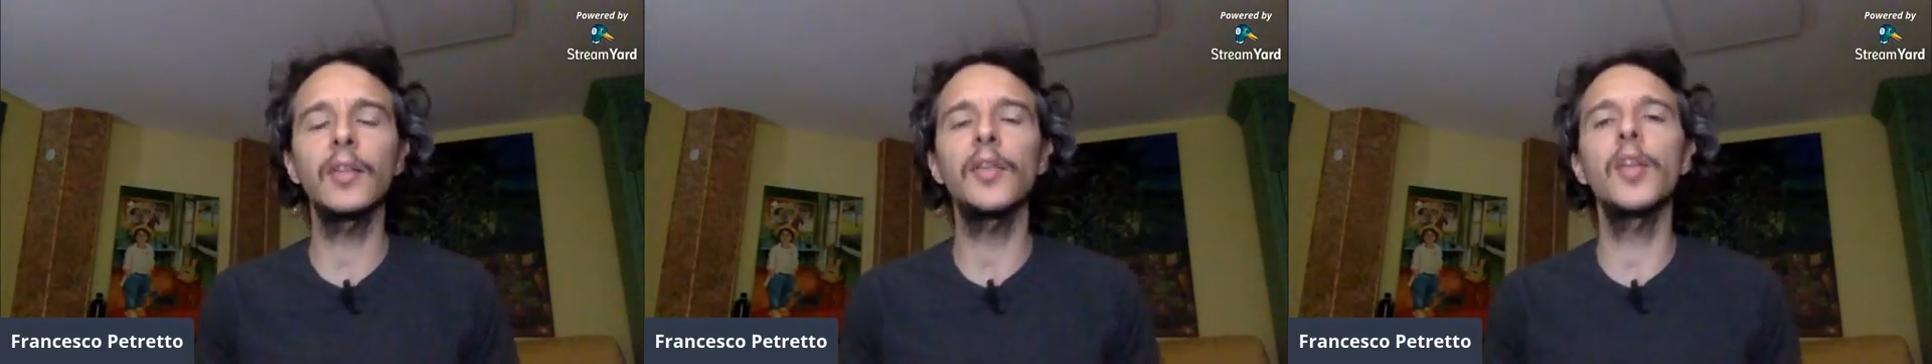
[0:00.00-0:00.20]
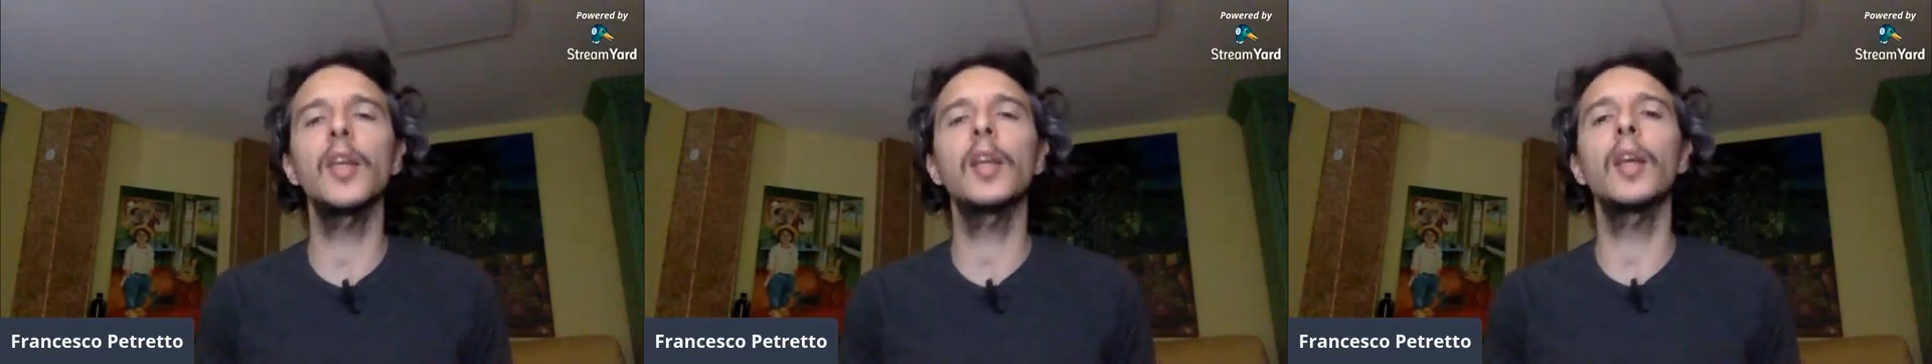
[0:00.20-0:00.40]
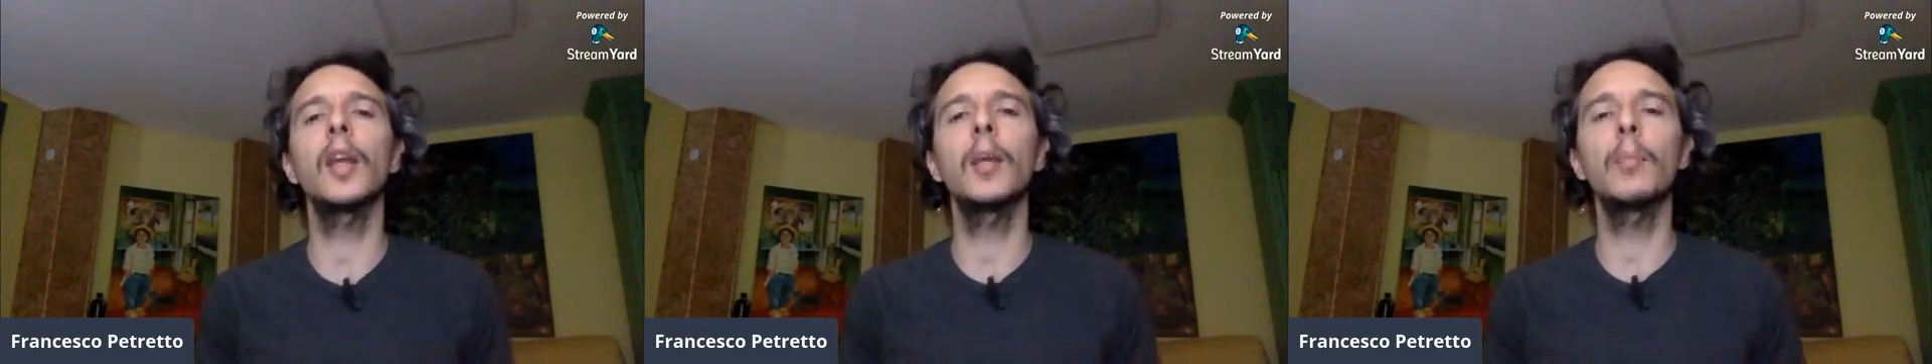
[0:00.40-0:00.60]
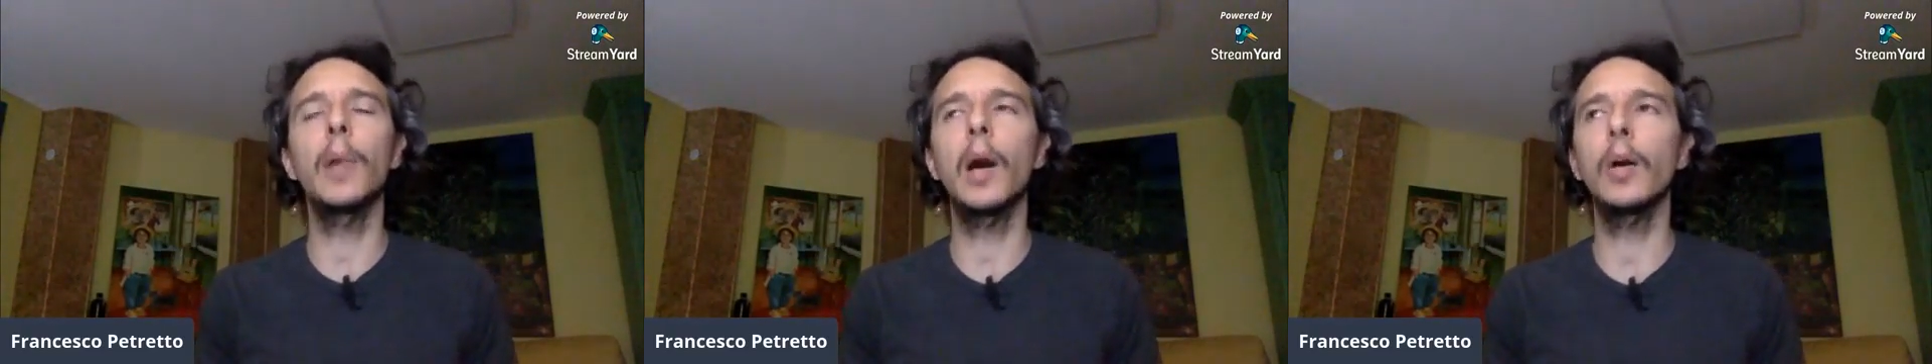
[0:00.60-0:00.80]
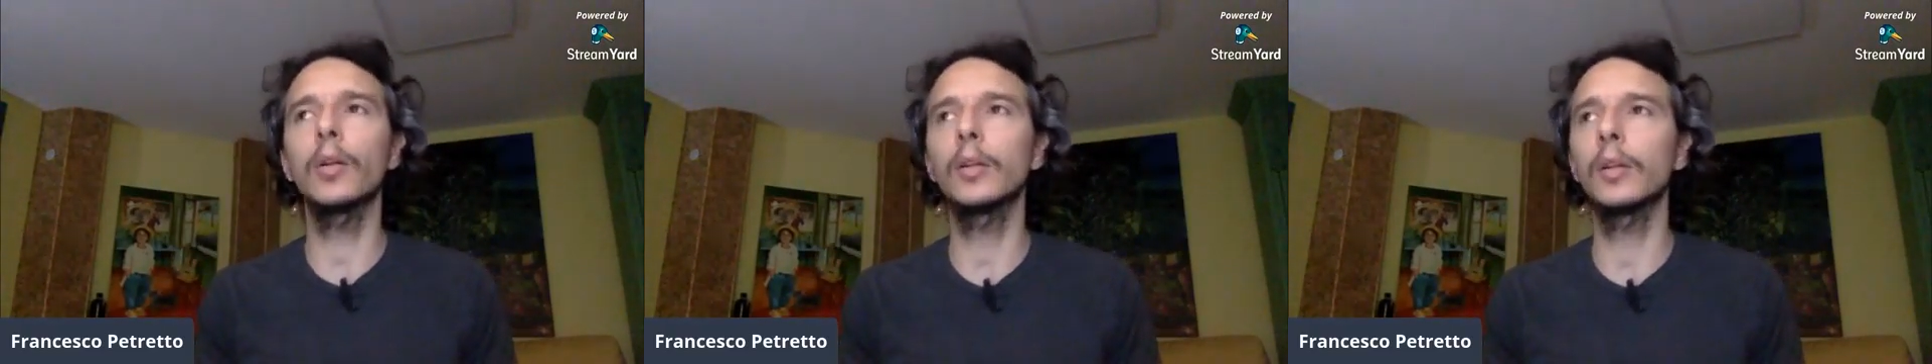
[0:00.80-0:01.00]
thinking
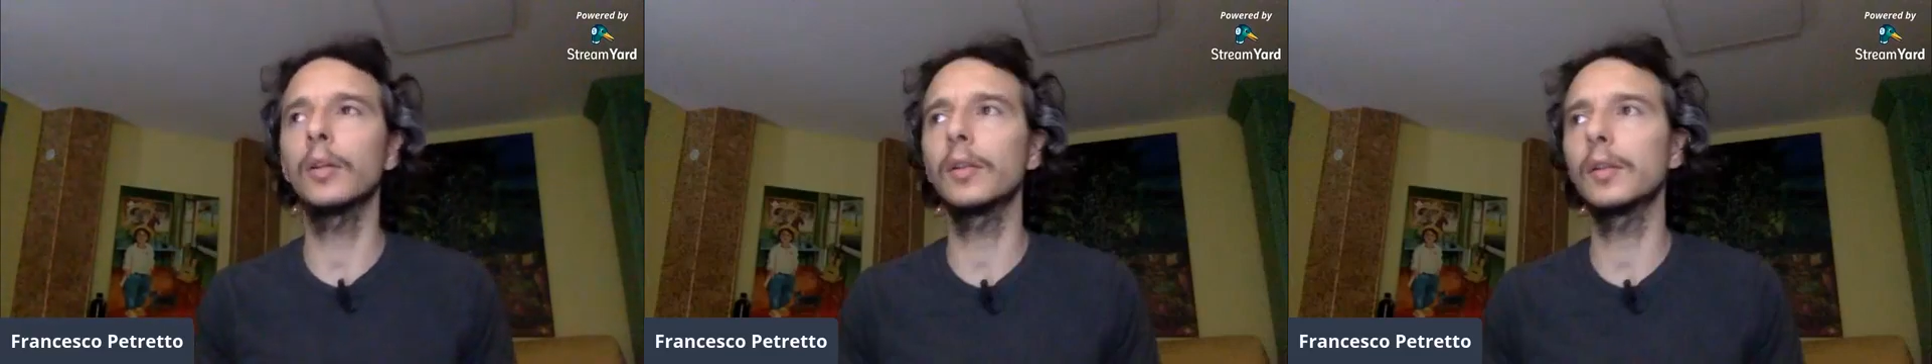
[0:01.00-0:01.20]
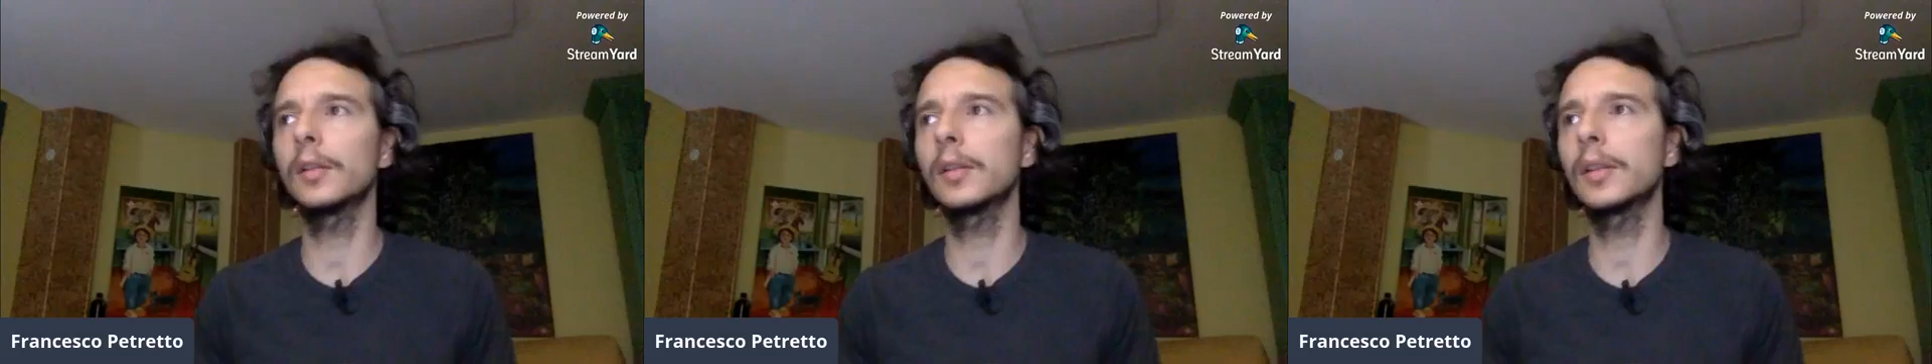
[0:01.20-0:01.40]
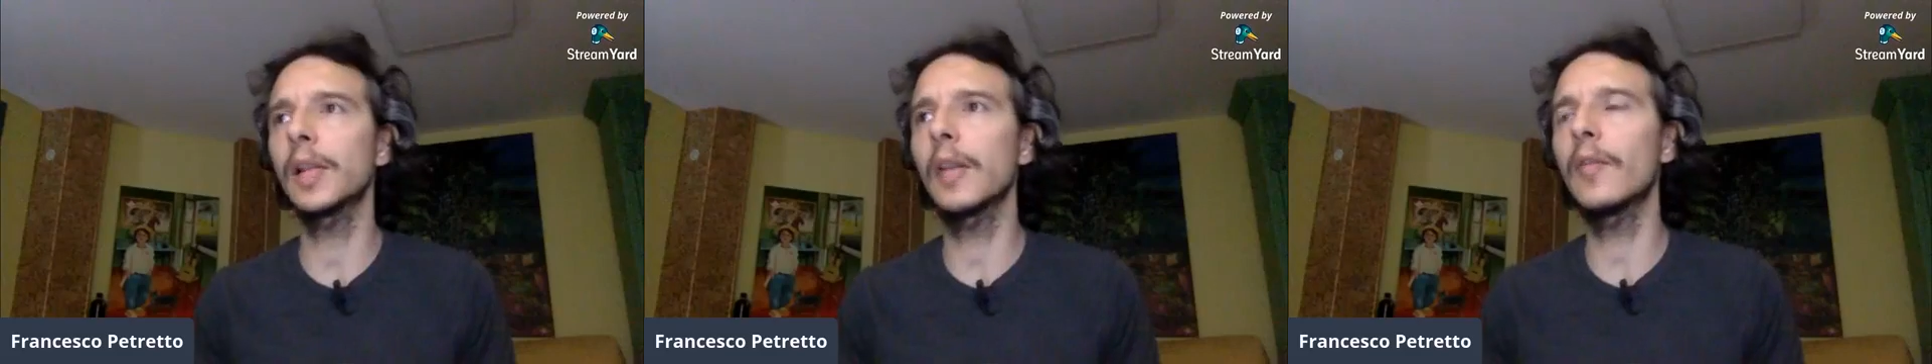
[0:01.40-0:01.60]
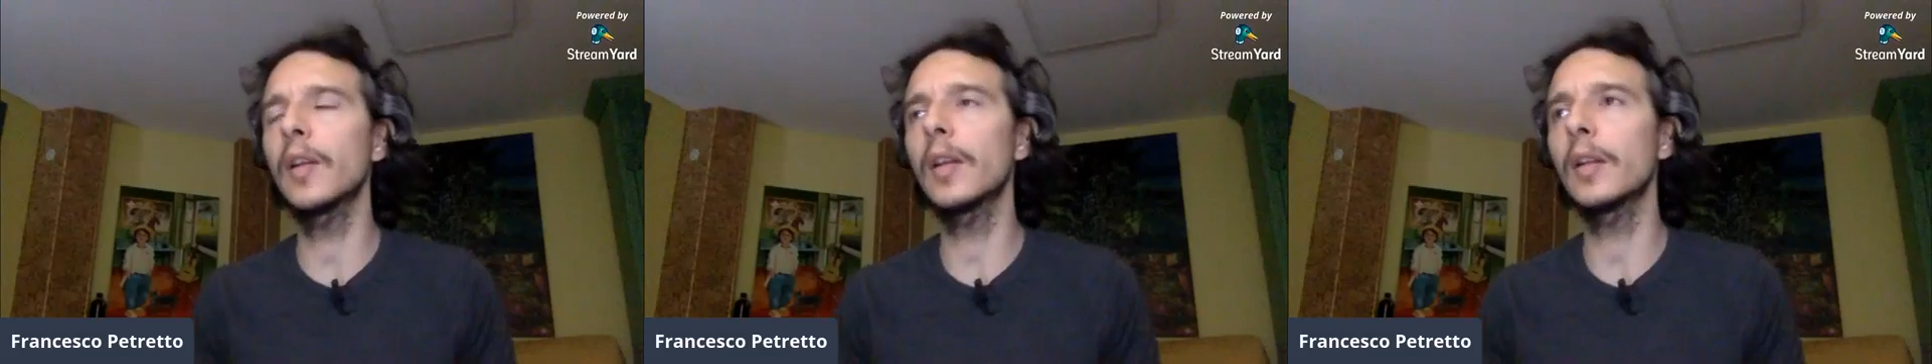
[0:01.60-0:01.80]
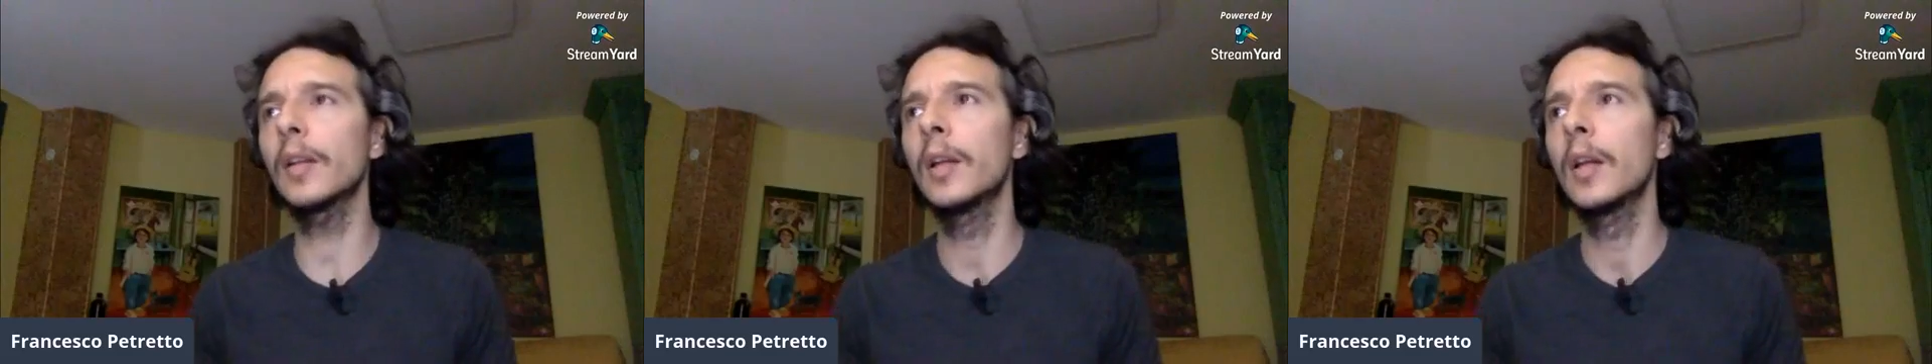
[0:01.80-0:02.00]
about seven